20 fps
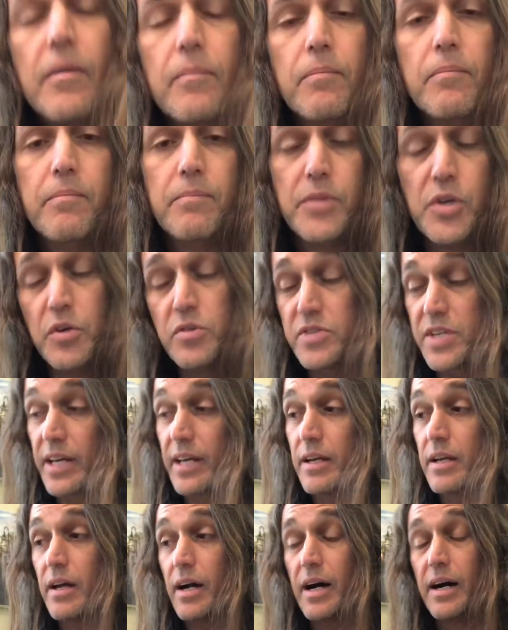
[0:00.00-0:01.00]

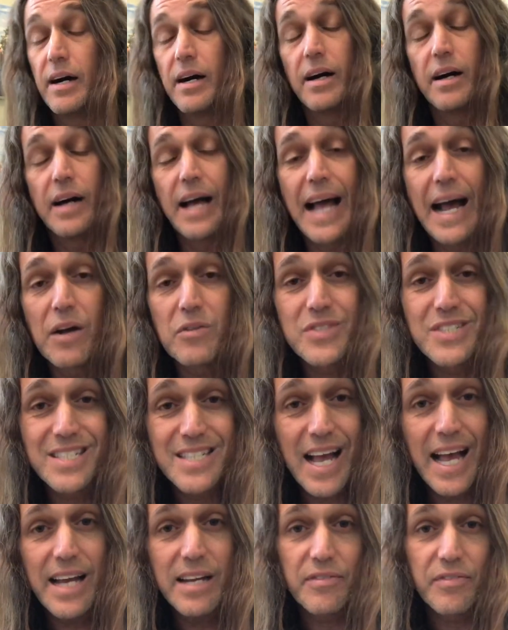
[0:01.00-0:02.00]
music
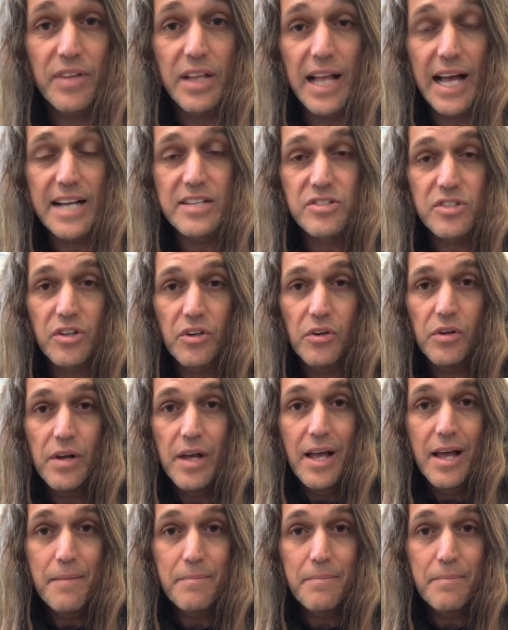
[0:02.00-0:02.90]
outside of classical,